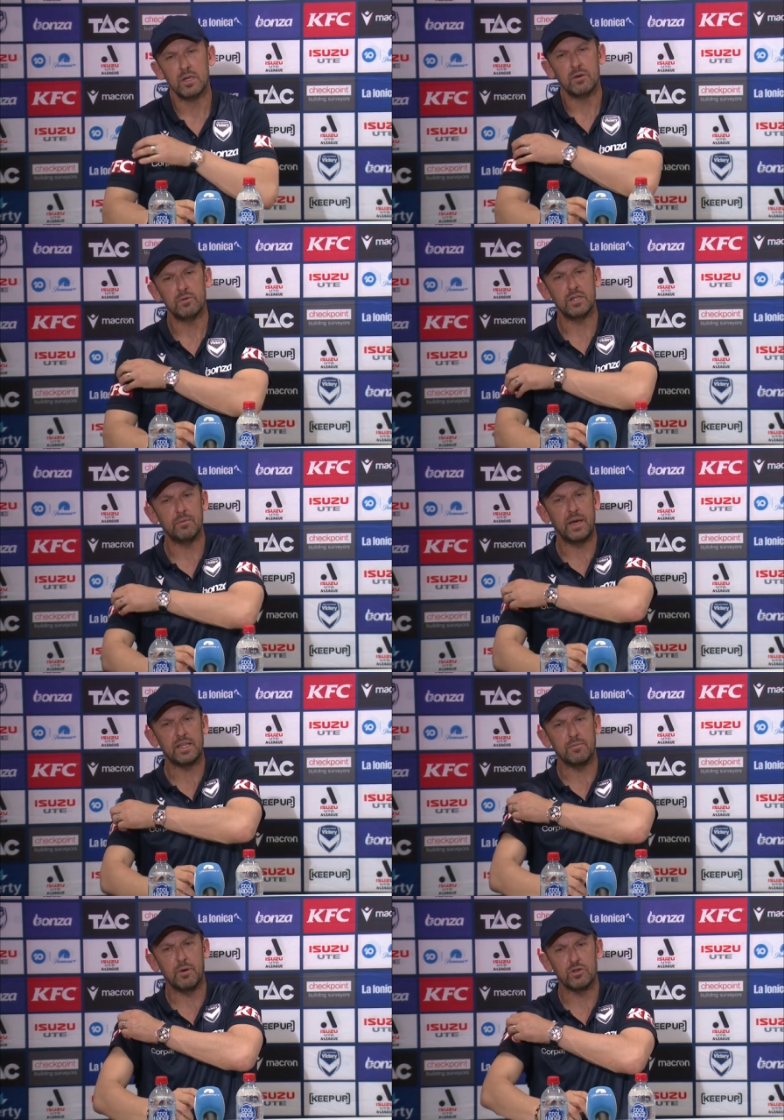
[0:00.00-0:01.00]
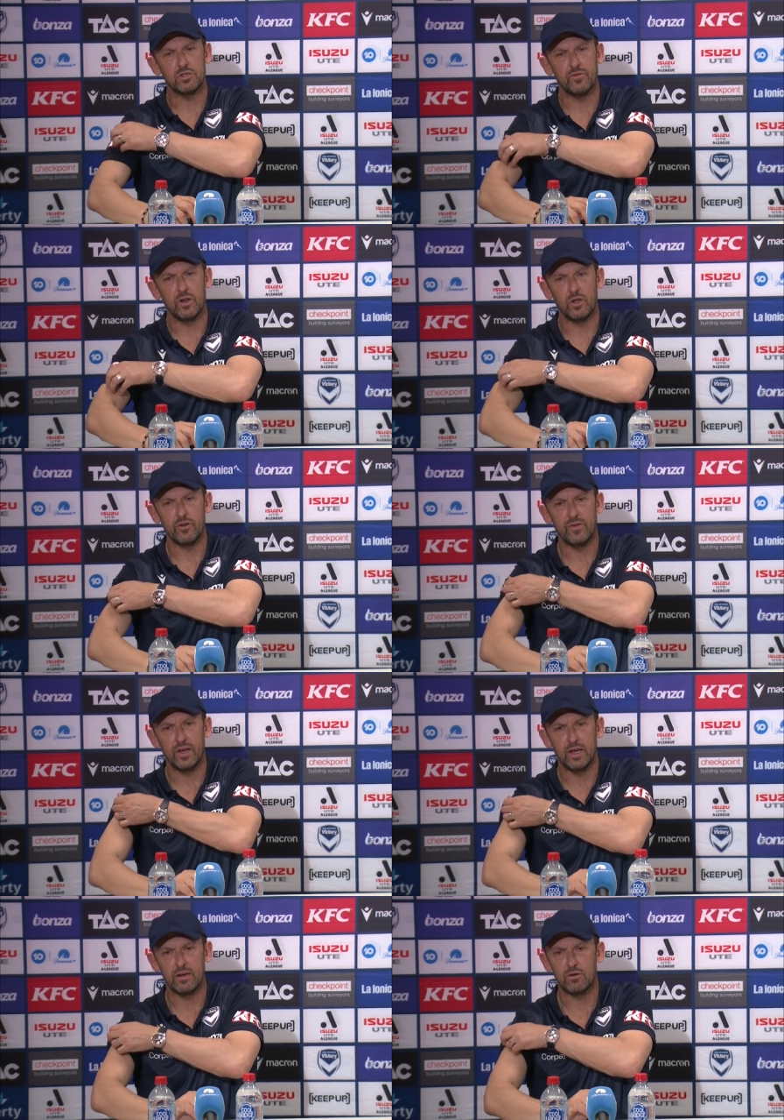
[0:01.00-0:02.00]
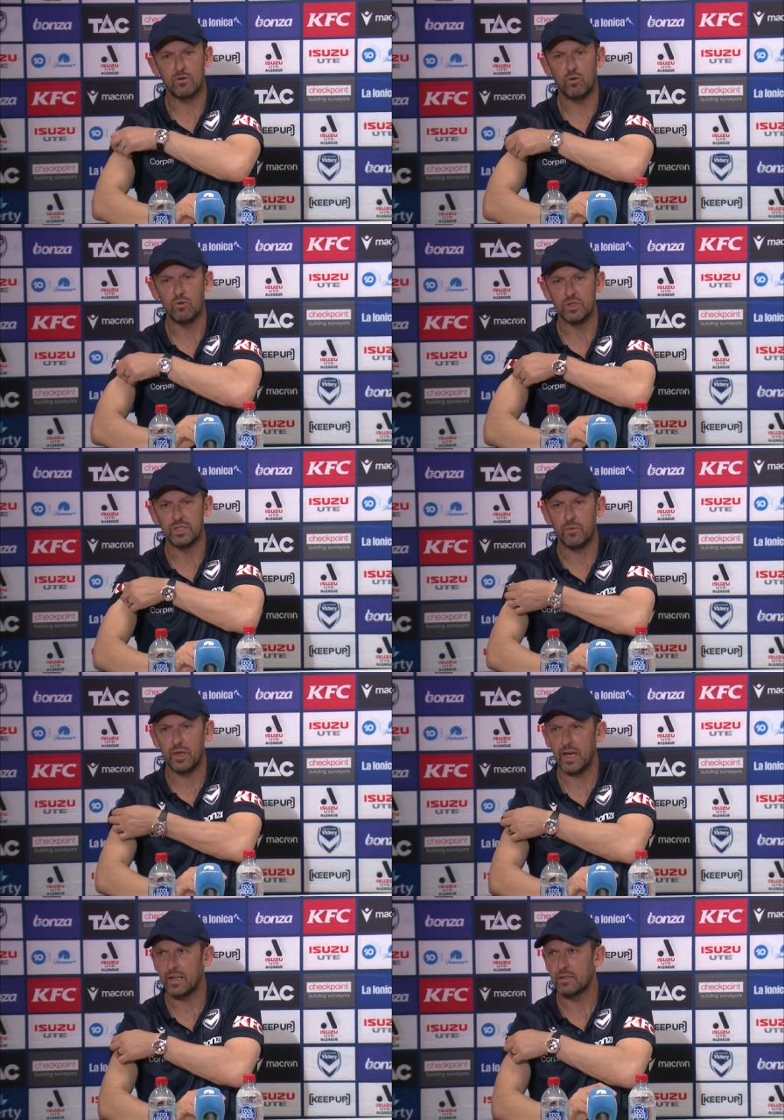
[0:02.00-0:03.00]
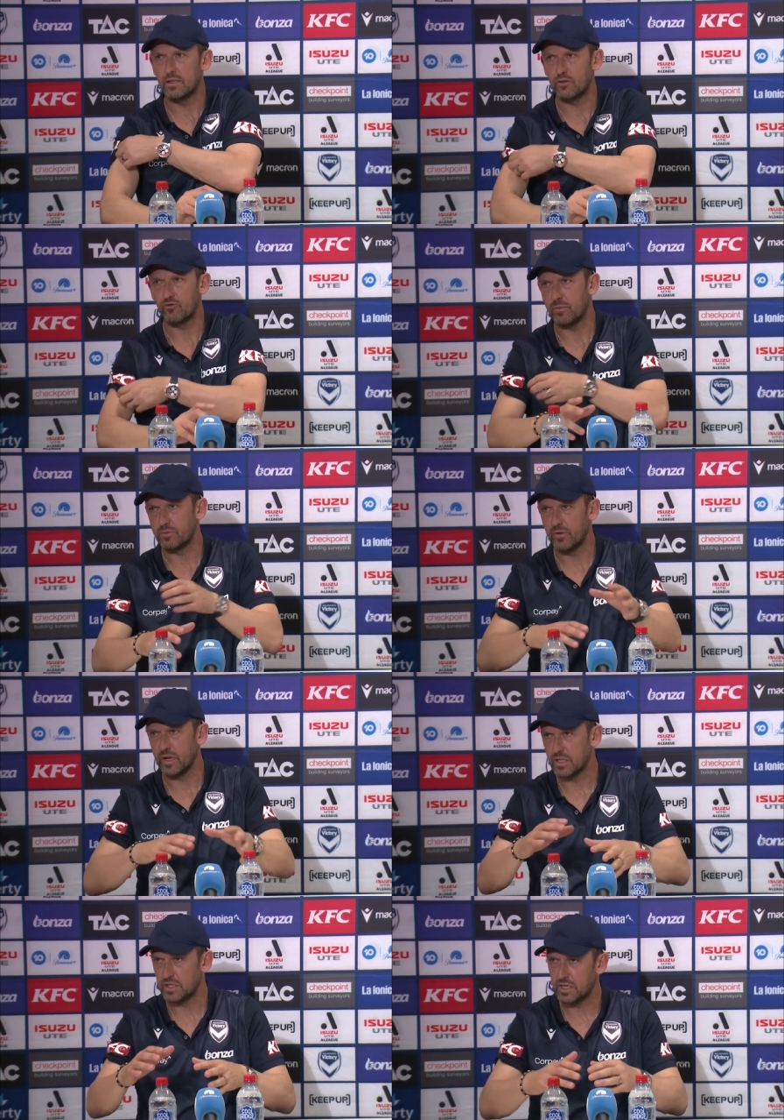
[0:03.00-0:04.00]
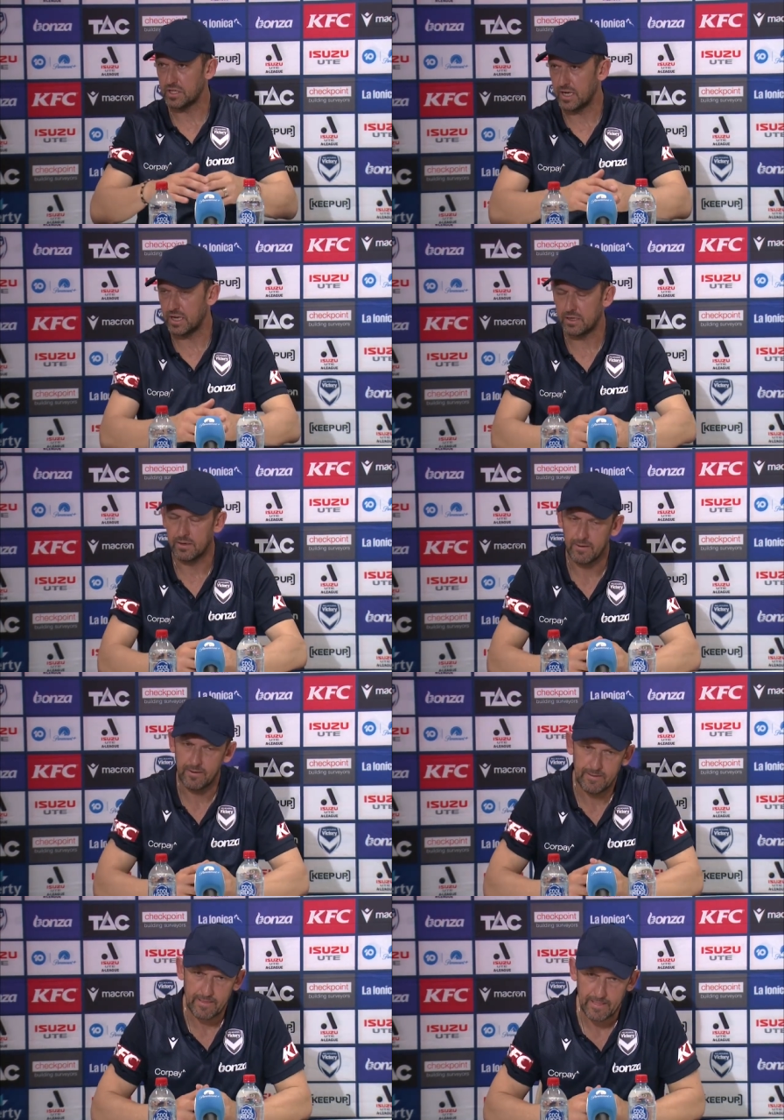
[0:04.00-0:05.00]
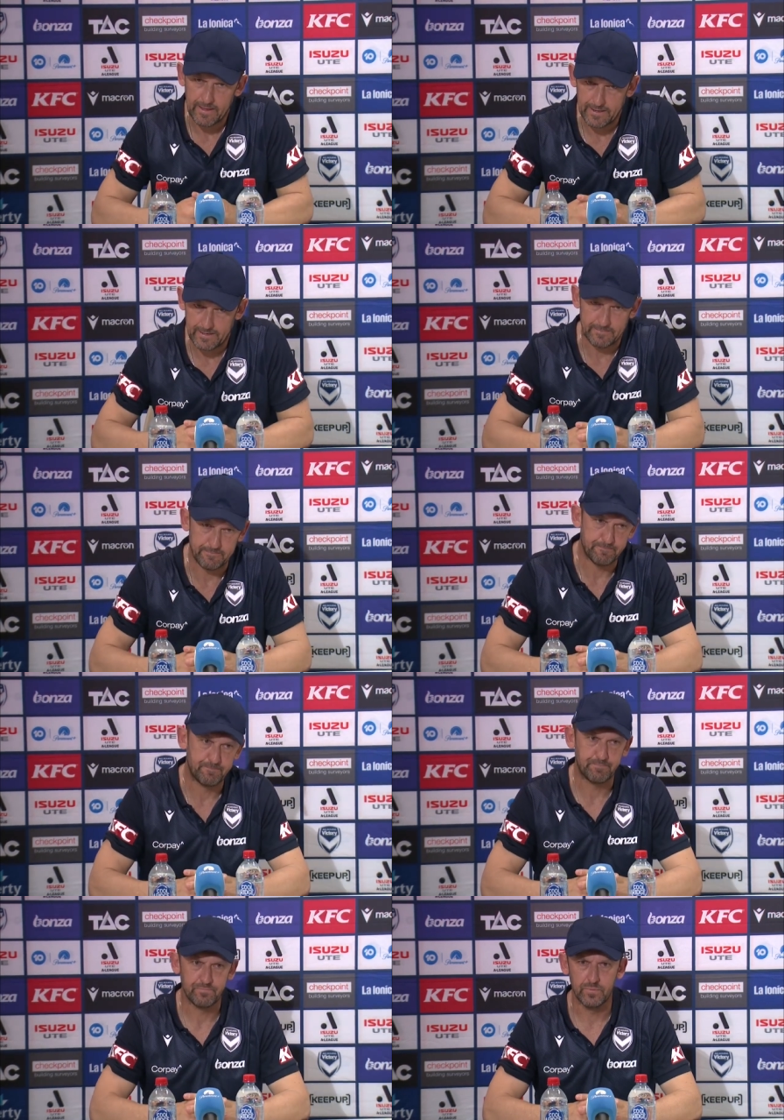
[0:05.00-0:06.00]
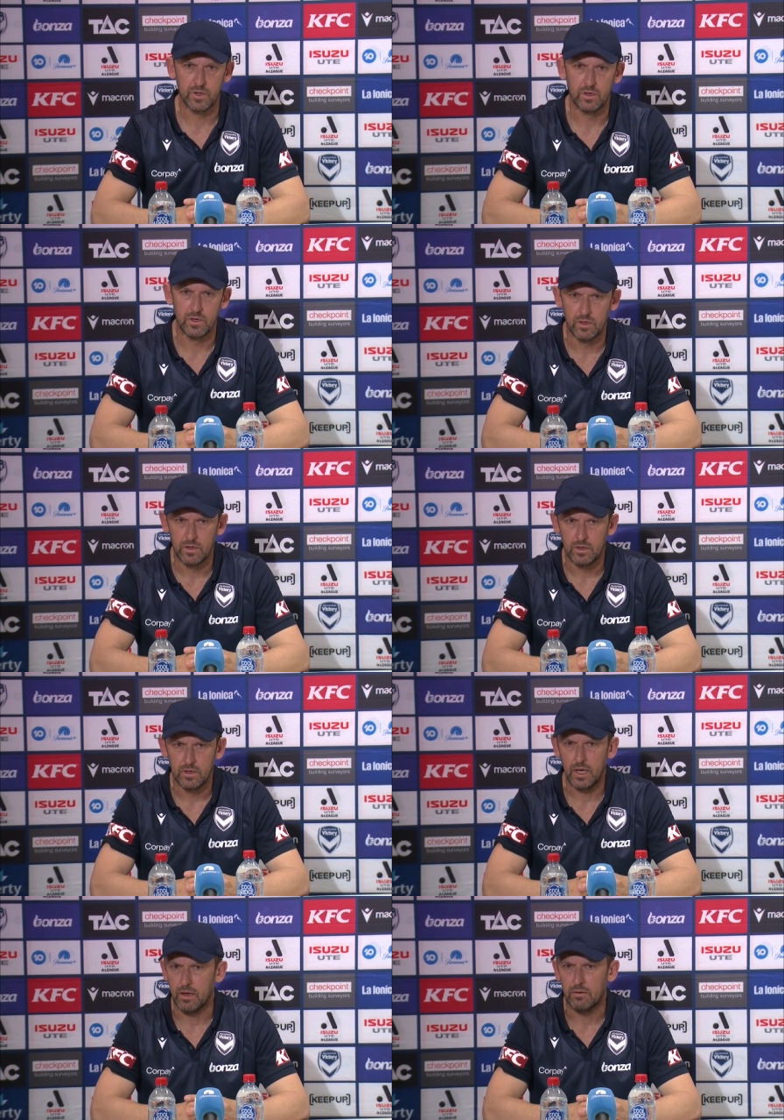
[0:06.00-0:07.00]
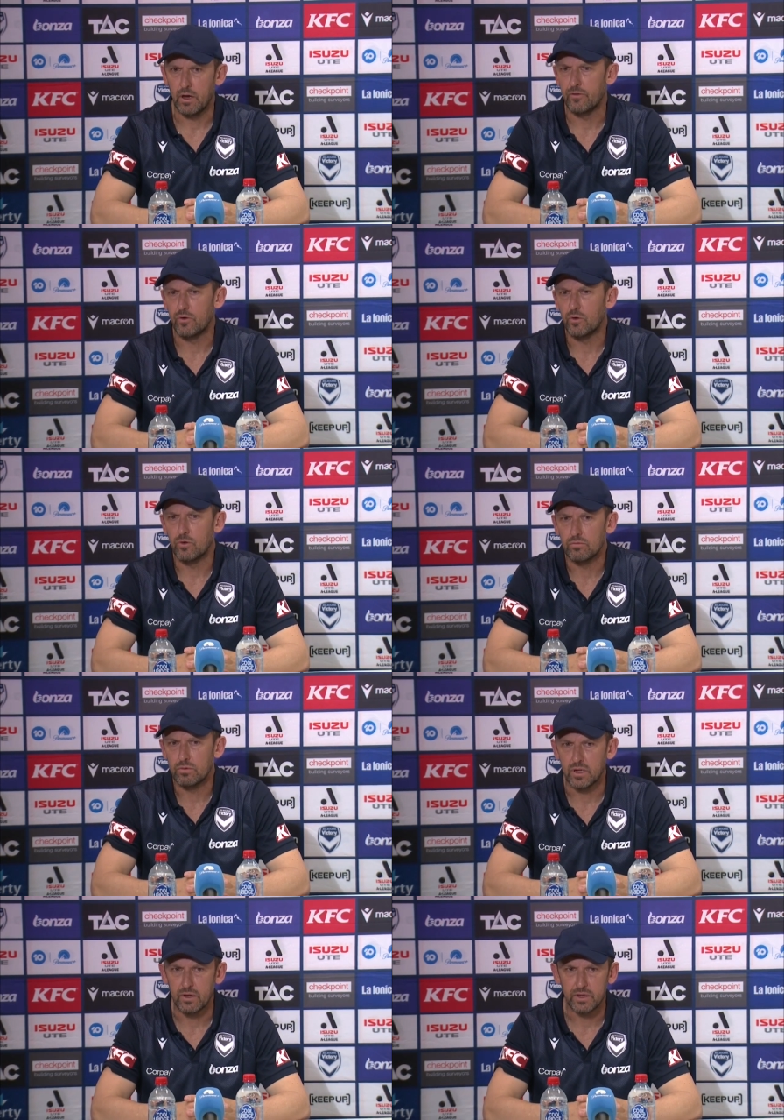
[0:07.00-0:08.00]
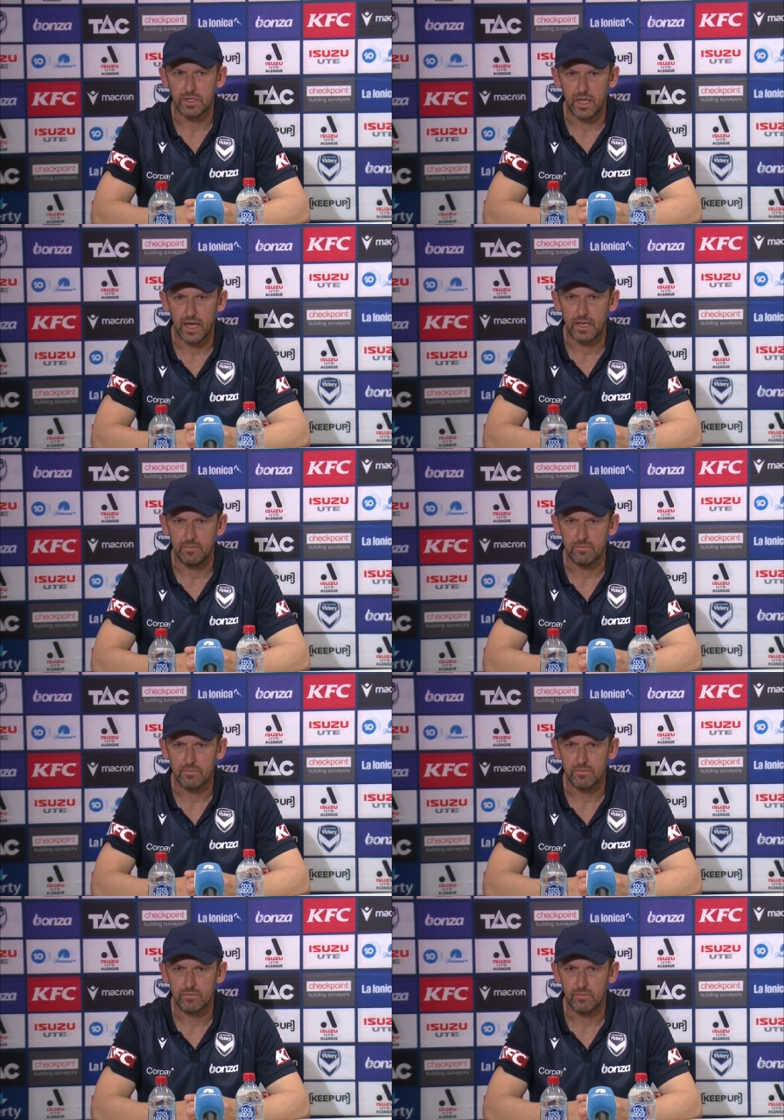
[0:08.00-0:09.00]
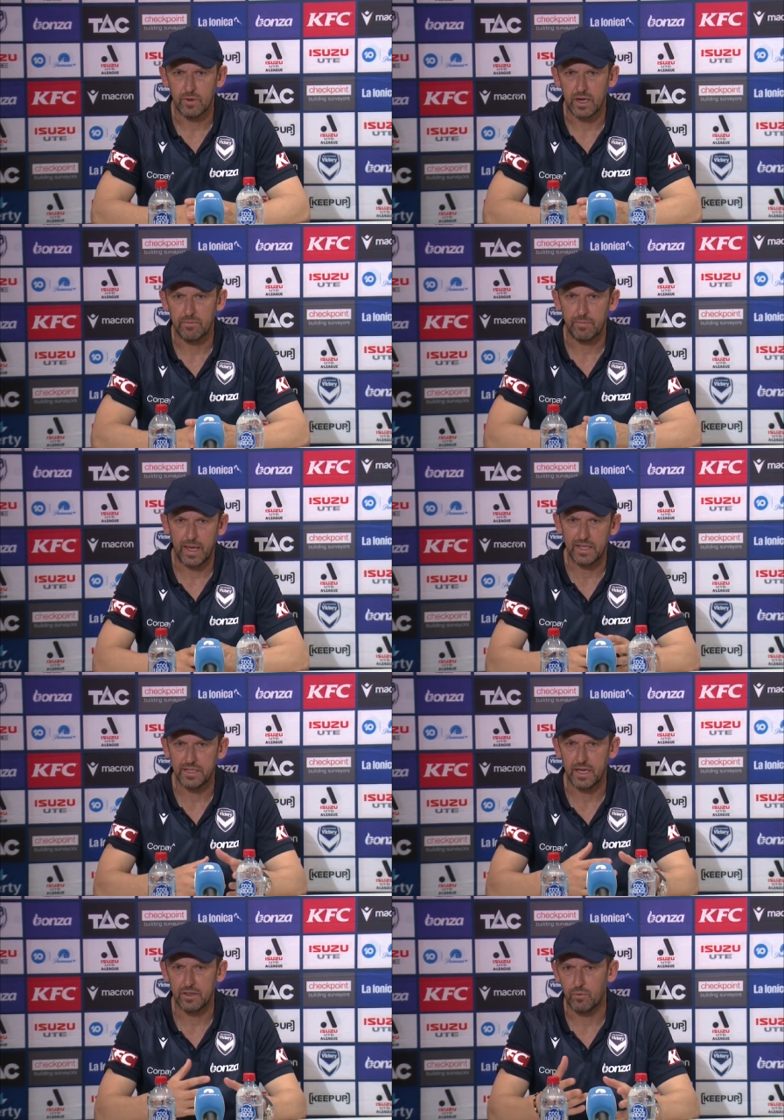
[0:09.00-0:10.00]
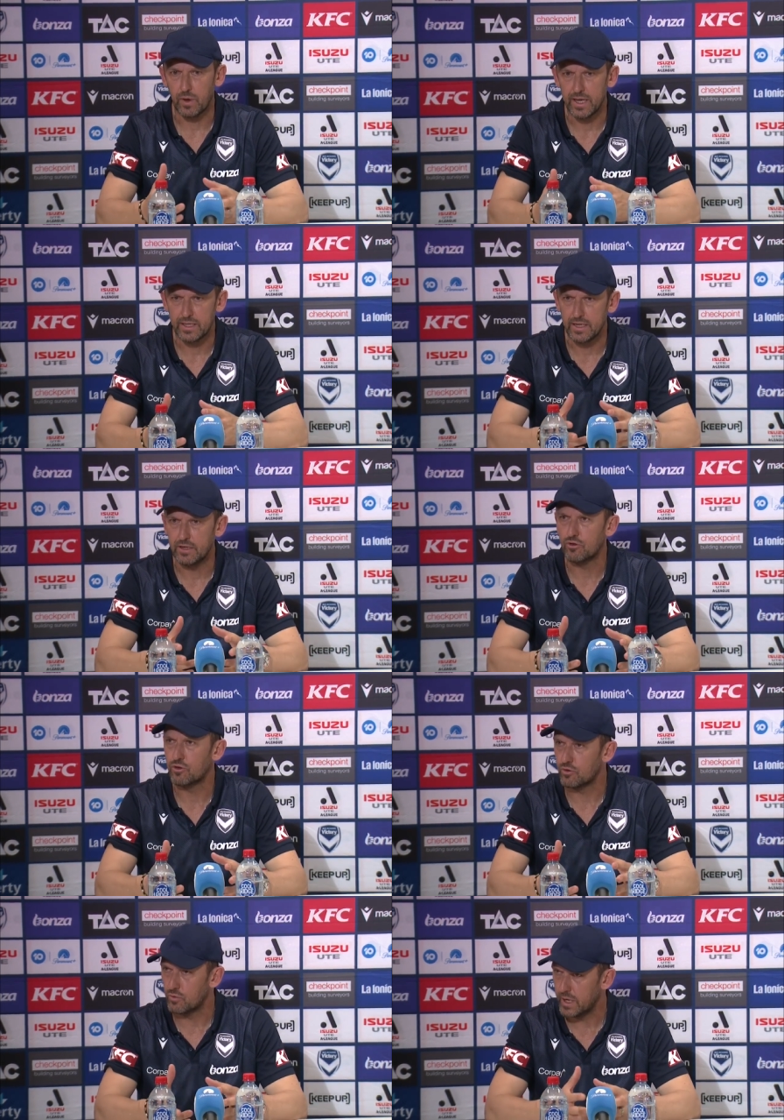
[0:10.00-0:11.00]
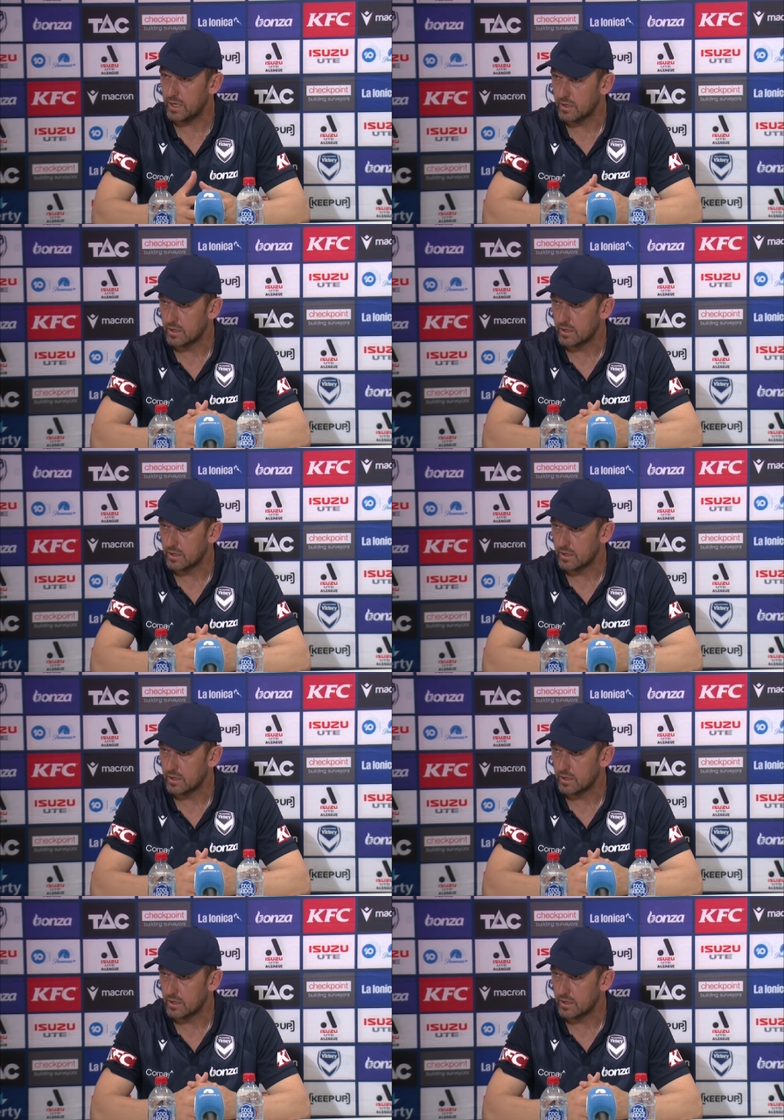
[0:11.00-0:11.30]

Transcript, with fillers: we didn't make the most of a lot of uh, corners that we had that dropped around the six yard. Um, yeah, overall, you know, it's a game when it pans out the way it did, you should win.